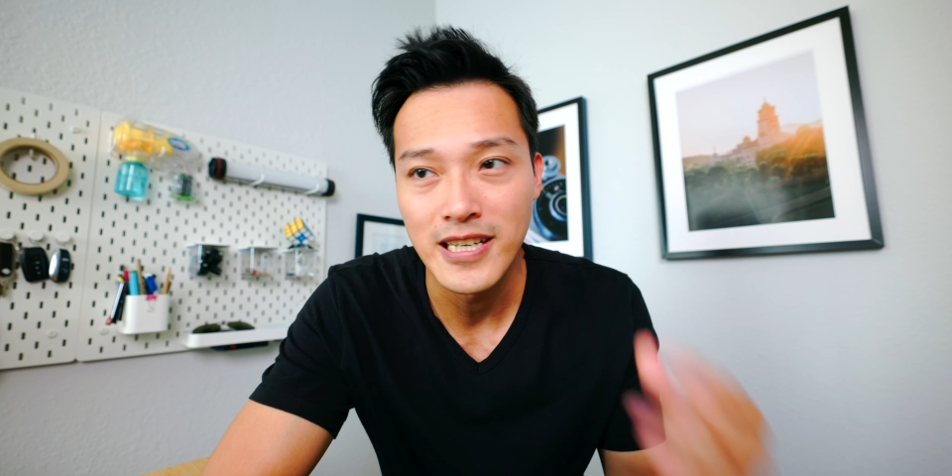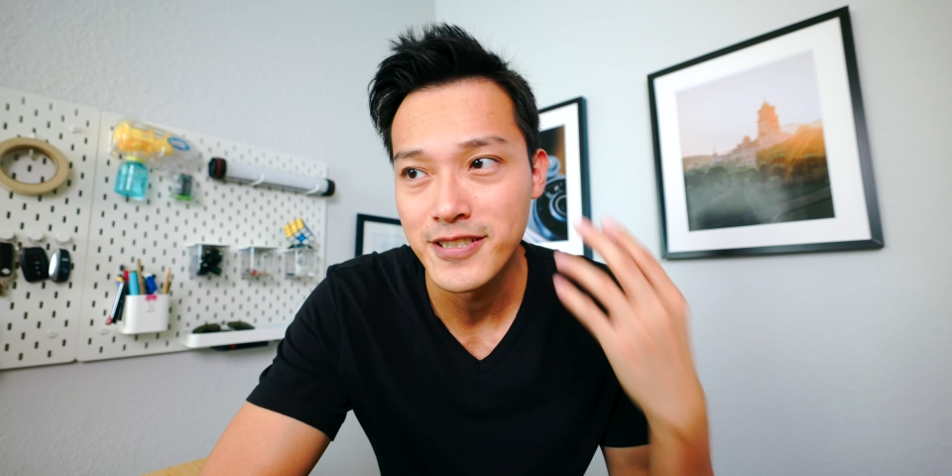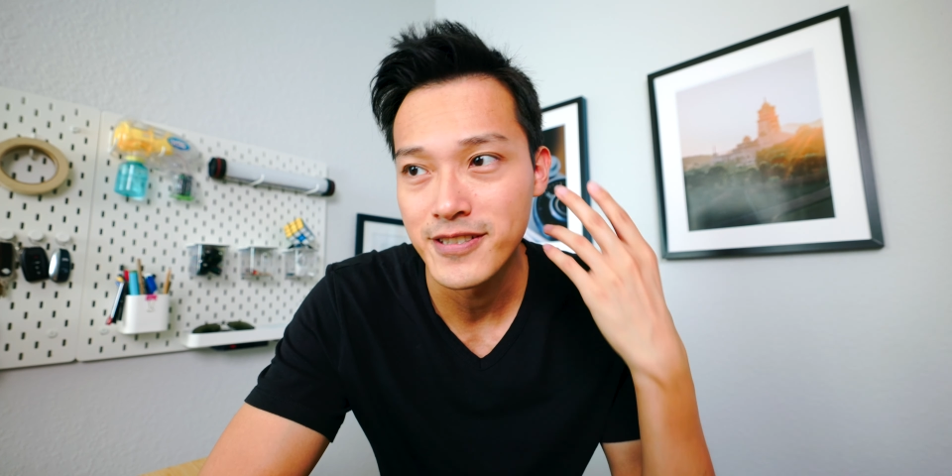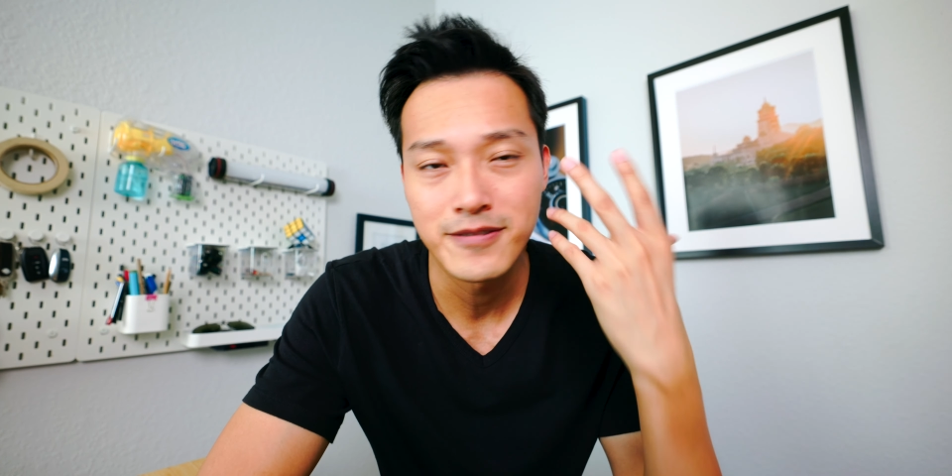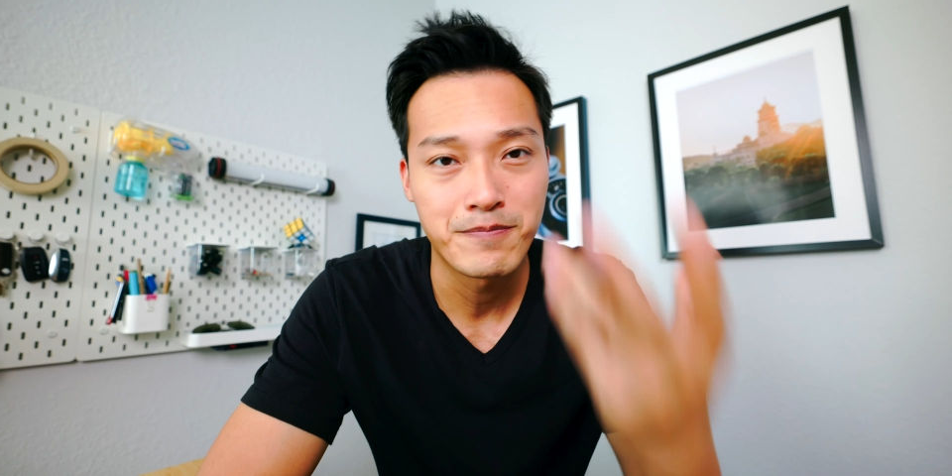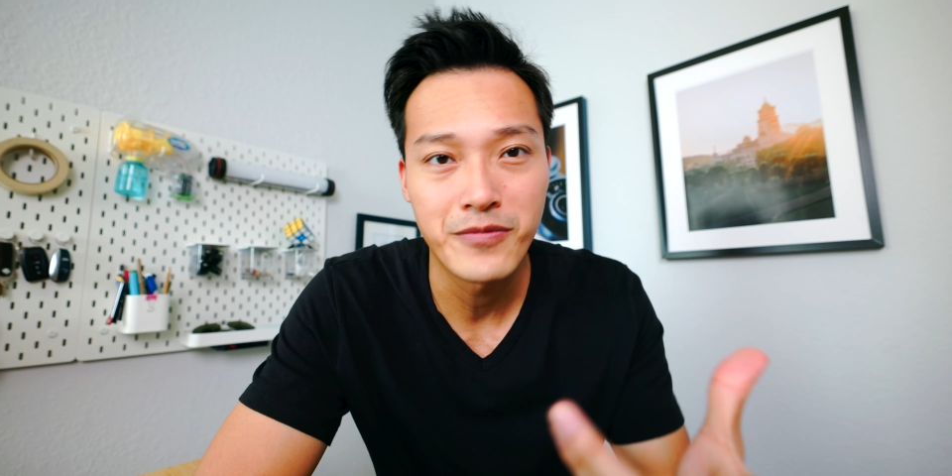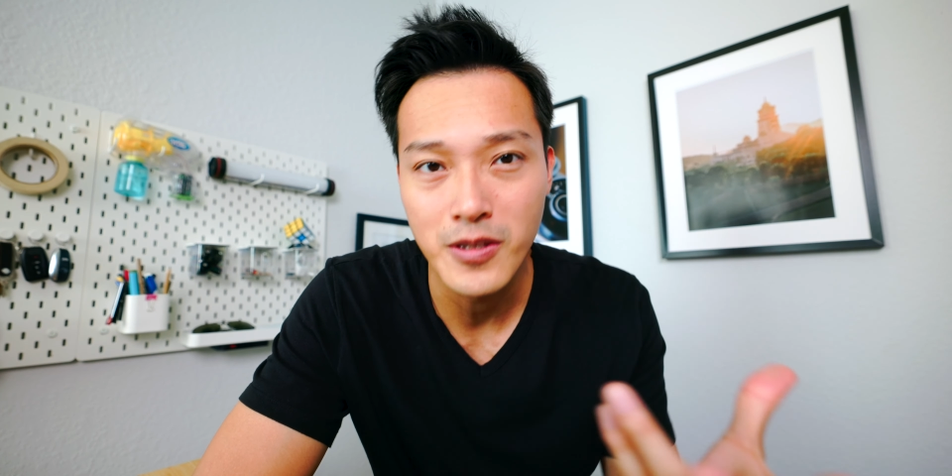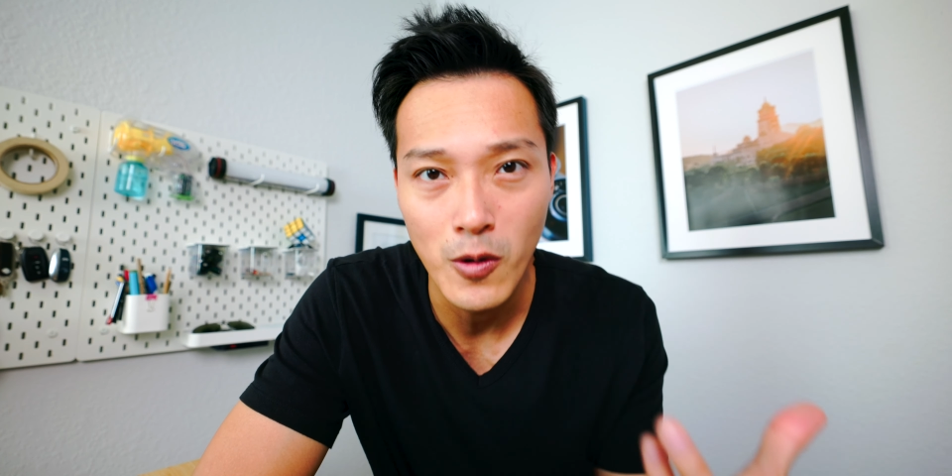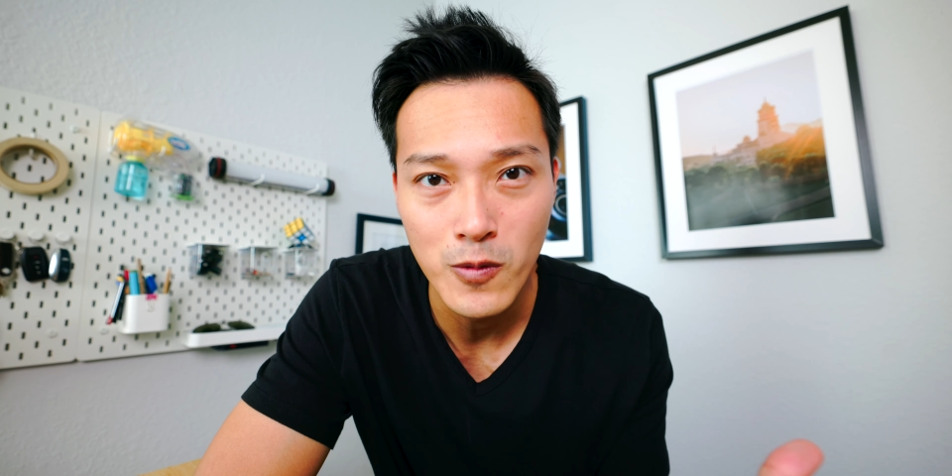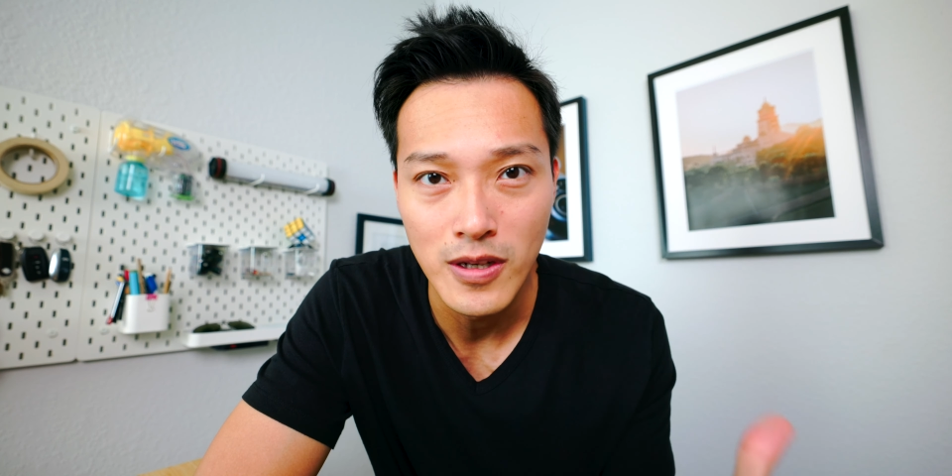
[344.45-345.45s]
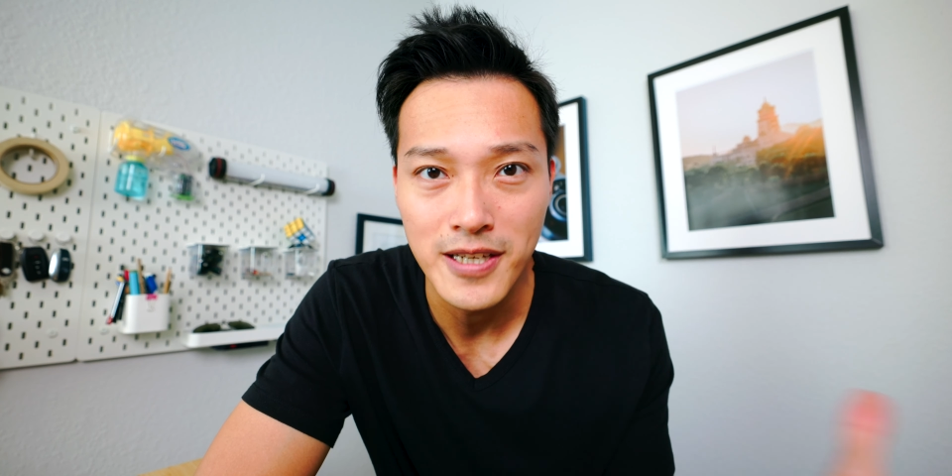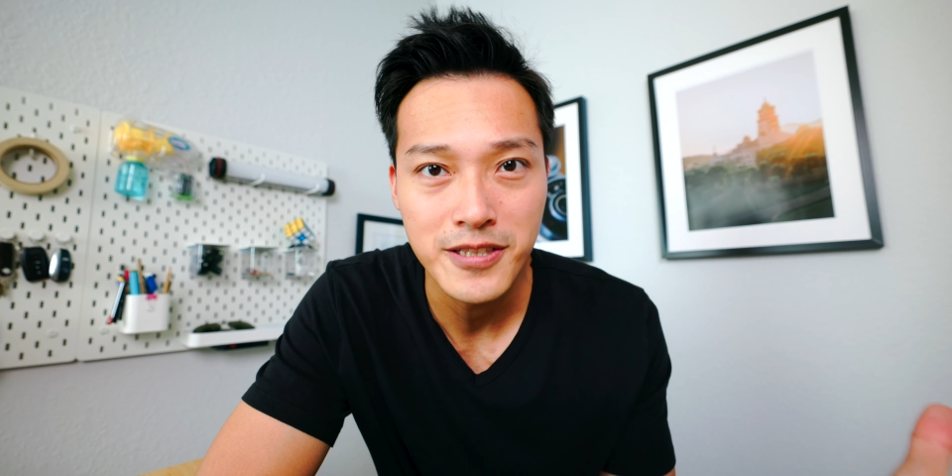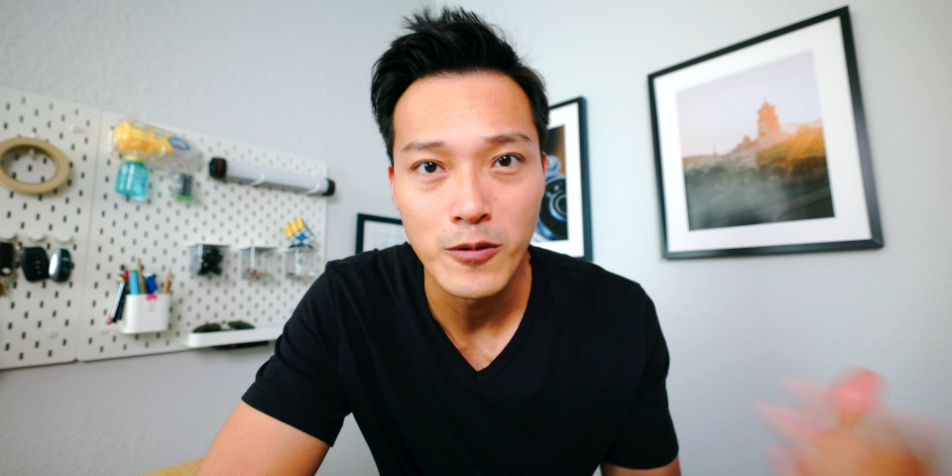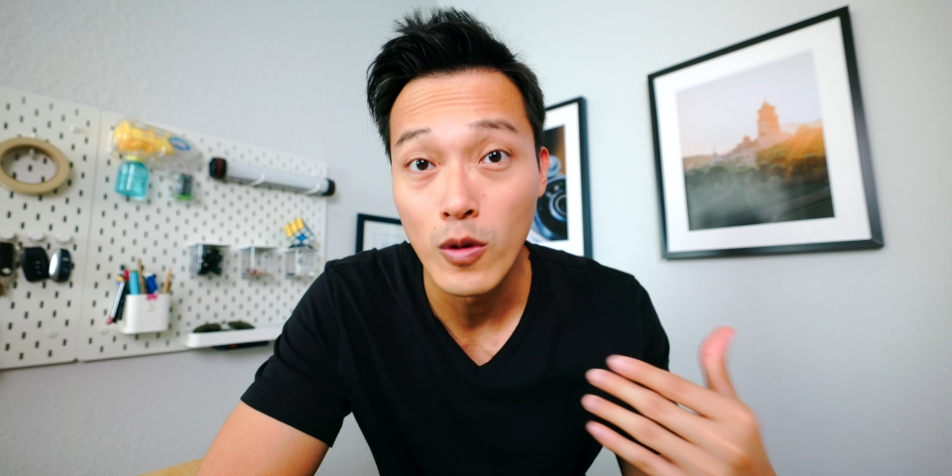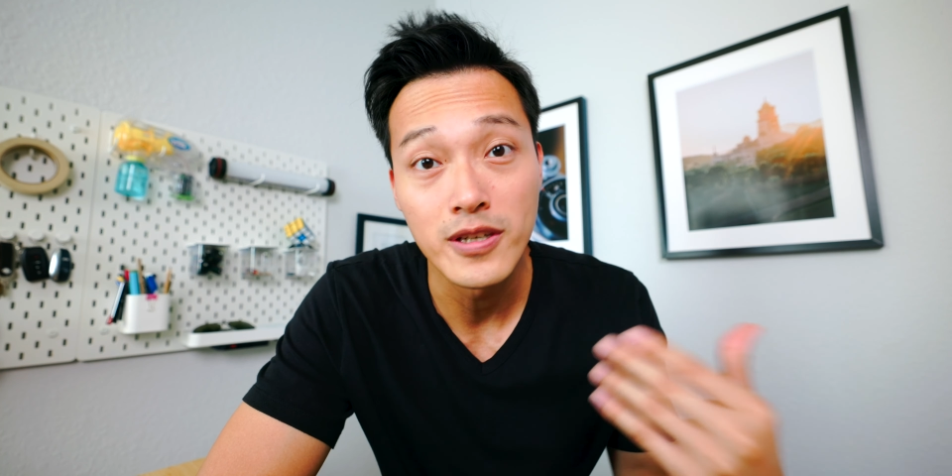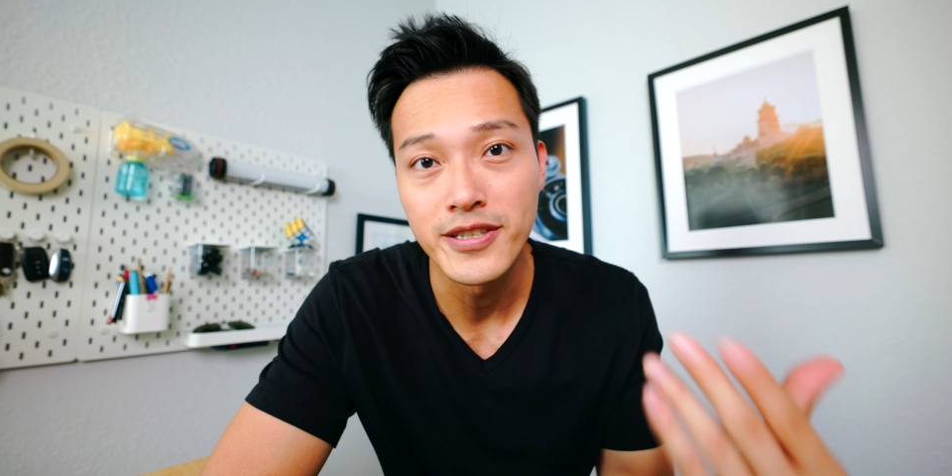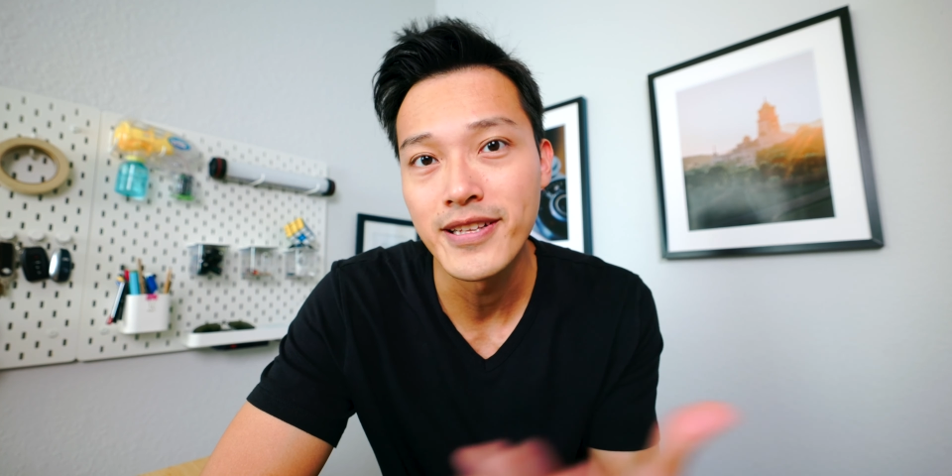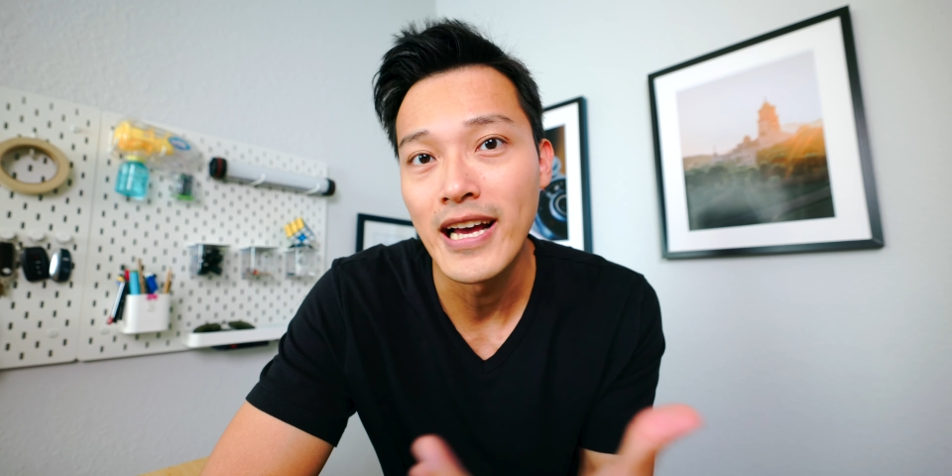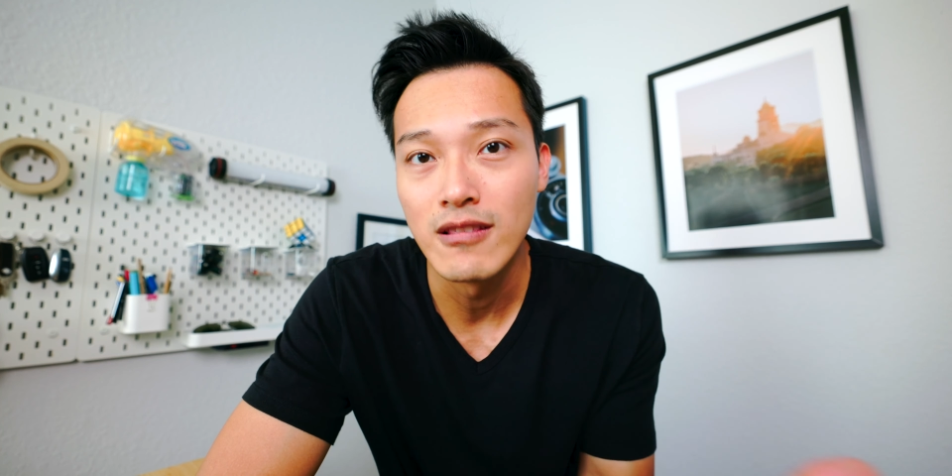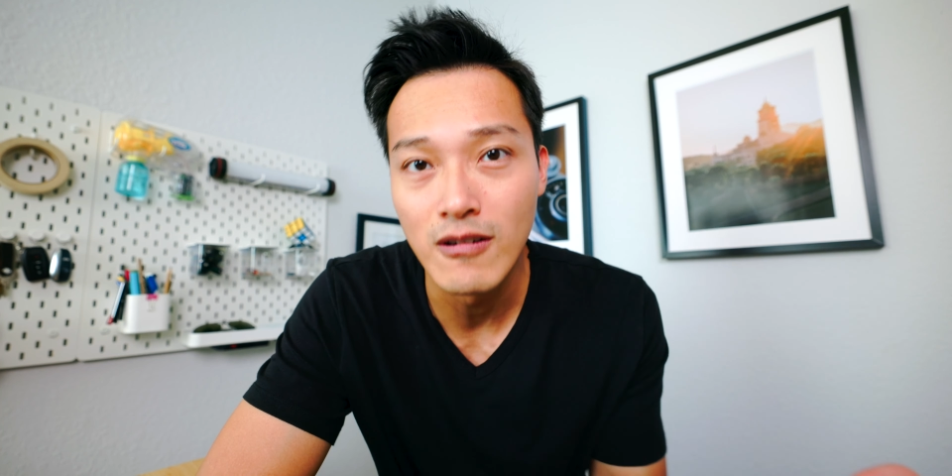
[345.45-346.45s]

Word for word: I just don't like to wear it that